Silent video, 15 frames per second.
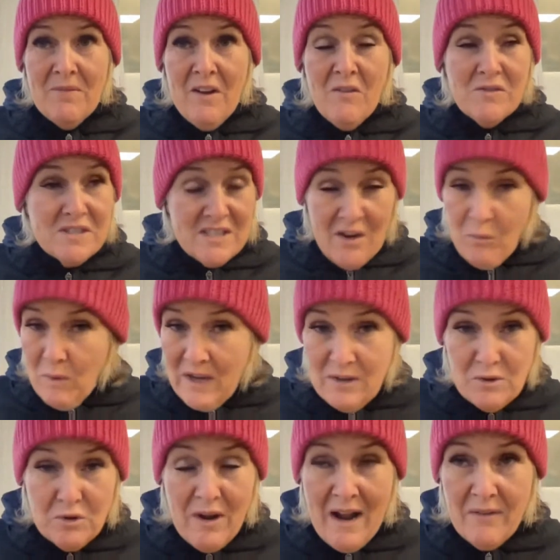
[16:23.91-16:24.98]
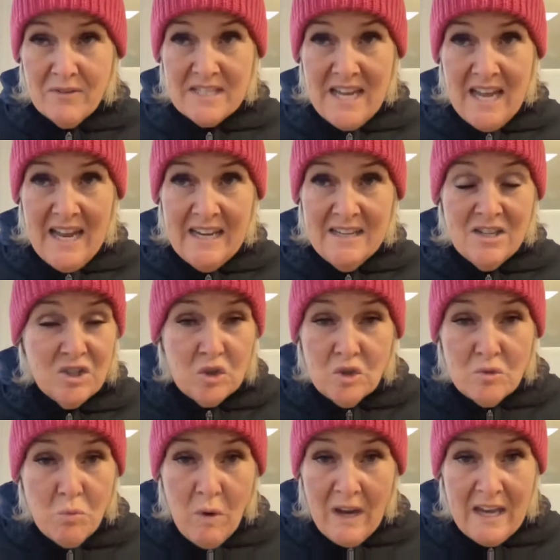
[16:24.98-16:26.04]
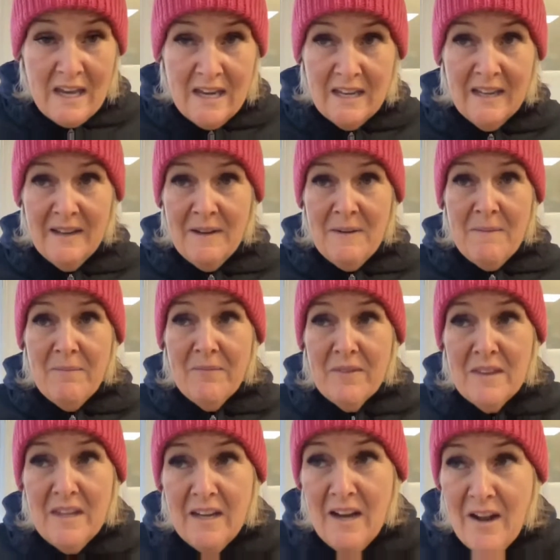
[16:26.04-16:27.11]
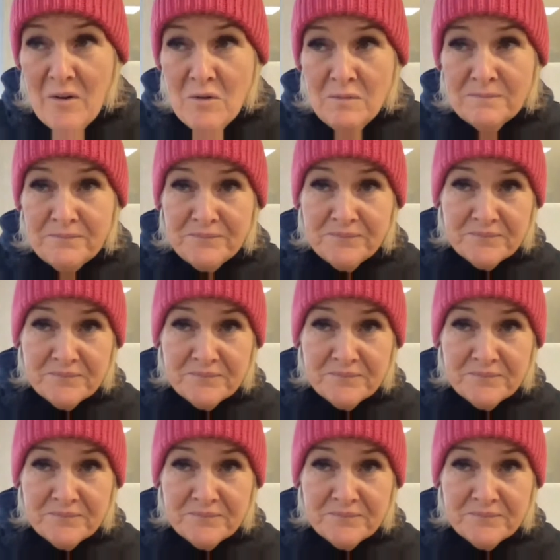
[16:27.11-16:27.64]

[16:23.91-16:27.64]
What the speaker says: Obviously, I wee throughout the day, and you should wee, you know.